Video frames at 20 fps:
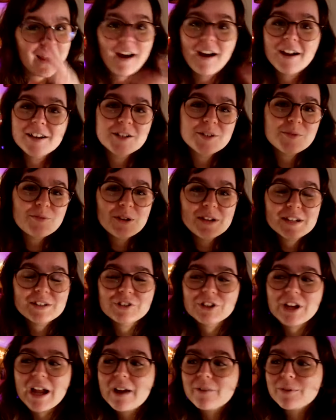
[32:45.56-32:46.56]
I just wanted
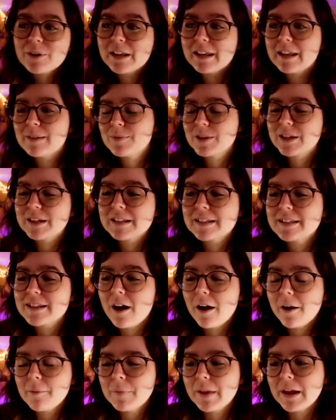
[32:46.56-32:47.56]
to chat, really, because
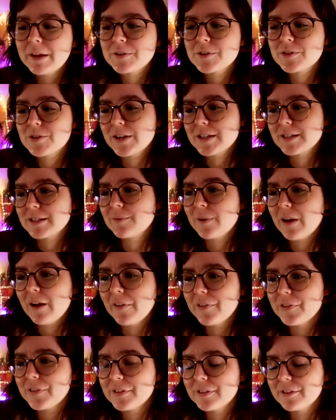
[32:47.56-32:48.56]
I'm now stressed
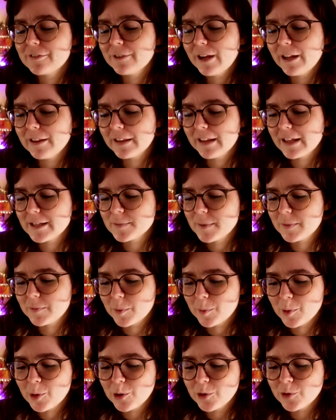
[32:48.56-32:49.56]
about the fact that that's been
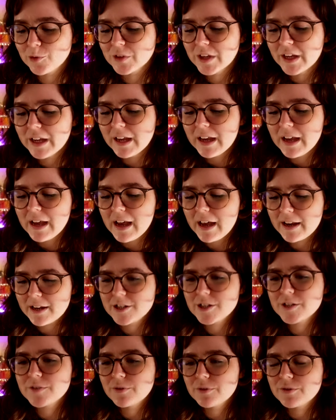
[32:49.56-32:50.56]
removed, and I
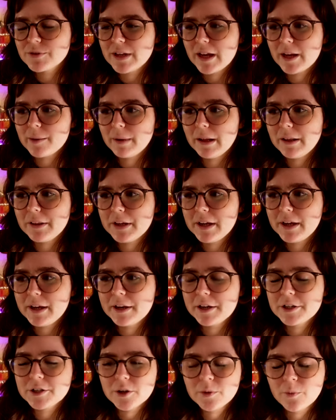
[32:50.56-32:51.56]
just feel sad about that,
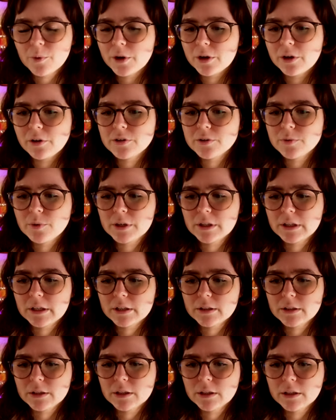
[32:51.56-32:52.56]
and I don't want to go to one of the
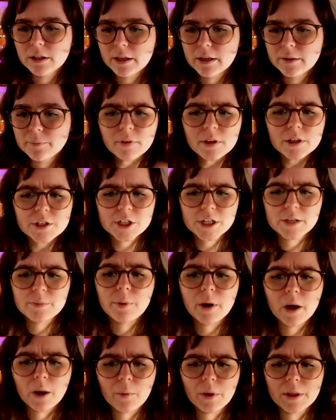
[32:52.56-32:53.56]
other, like,
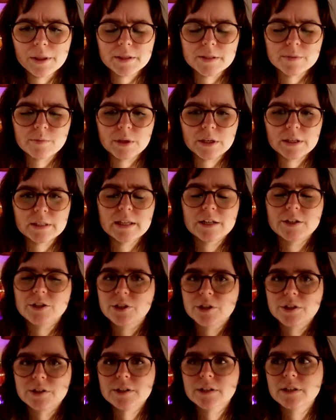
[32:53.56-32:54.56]
cheaper ones, because they're
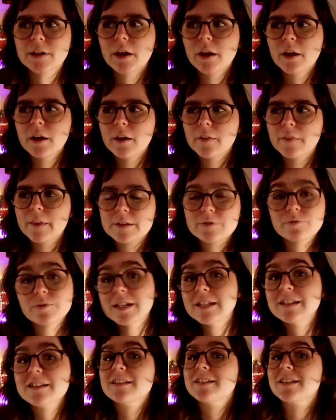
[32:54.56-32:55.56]
just, there's
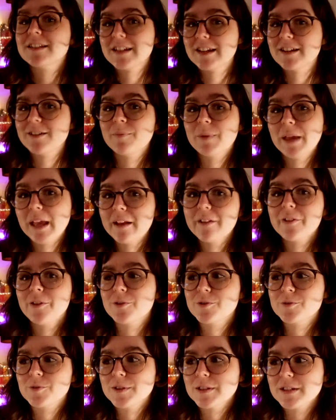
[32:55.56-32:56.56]
reasons I didn't pick
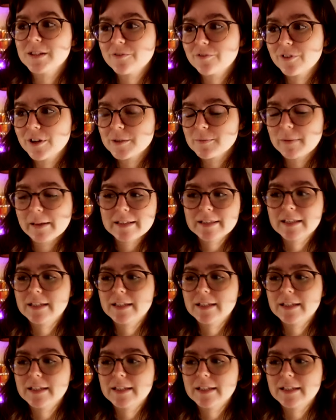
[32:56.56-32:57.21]
those ones in the first place.